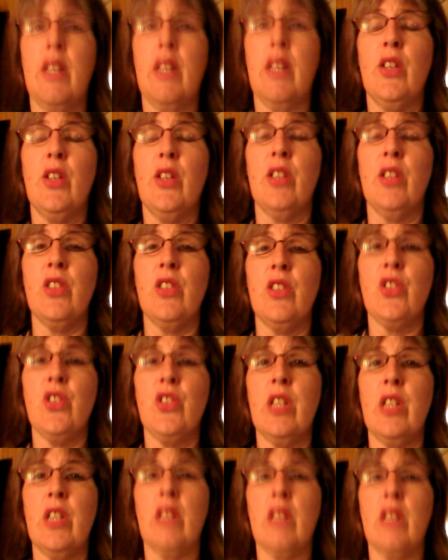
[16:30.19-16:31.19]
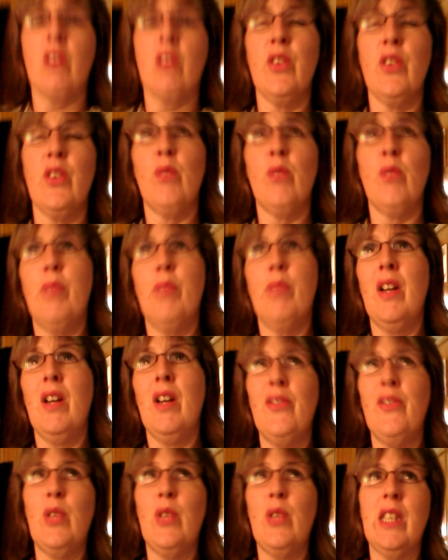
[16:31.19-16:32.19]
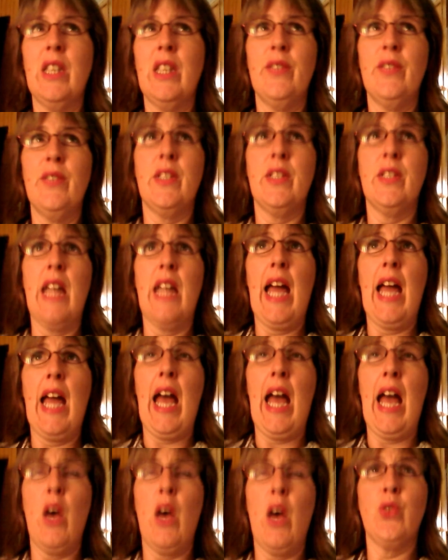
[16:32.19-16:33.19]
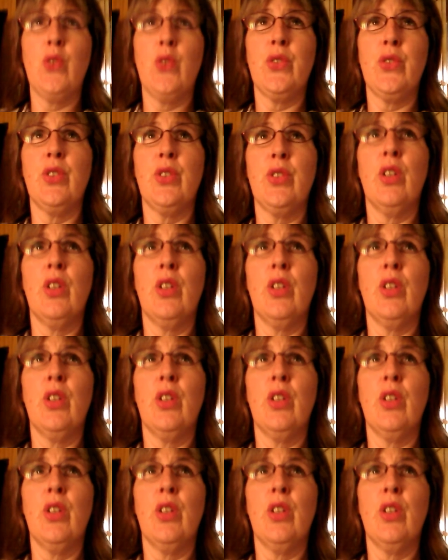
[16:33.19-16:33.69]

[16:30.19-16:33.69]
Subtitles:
air conditioning. Although, probably if we lived in a house